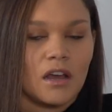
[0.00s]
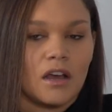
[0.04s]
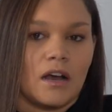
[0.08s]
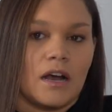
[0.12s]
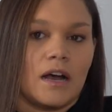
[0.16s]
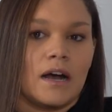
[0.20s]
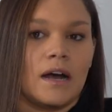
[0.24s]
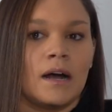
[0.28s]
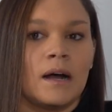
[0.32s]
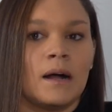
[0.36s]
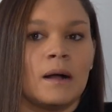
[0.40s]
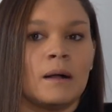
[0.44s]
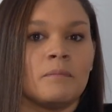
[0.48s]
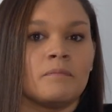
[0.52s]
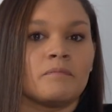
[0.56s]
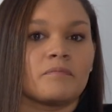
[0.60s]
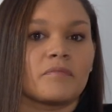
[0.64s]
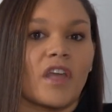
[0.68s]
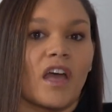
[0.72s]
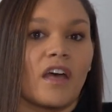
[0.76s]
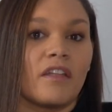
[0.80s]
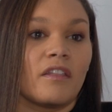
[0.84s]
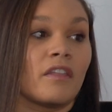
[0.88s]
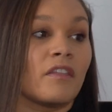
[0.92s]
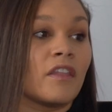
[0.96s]
And
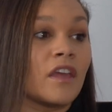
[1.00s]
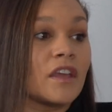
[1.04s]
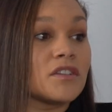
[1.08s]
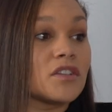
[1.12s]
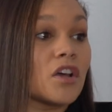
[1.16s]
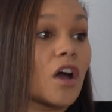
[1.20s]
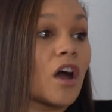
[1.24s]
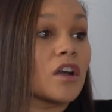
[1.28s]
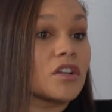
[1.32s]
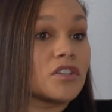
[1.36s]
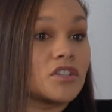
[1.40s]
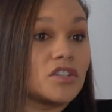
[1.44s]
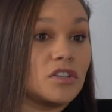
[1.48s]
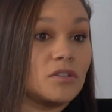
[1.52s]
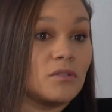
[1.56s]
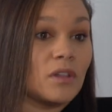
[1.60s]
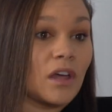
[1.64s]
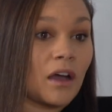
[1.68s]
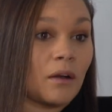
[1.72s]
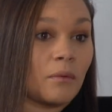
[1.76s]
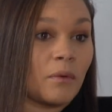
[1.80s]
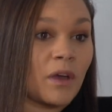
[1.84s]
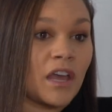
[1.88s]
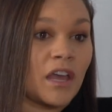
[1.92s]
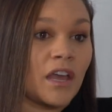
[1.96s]
then they talk to you
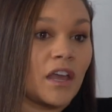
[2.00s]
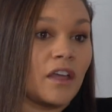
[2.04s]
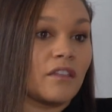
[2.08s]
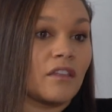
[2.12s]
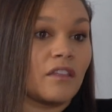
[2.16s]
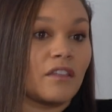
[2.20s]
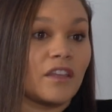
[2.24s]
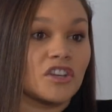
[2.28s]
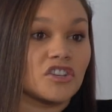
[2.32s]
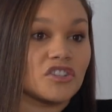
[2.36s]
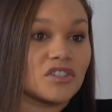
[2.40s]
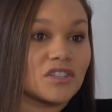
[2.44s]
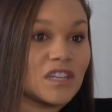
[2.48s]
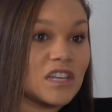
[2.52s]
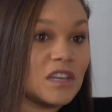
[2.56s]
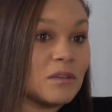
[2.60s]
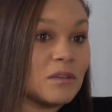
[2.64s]
that way, and then they just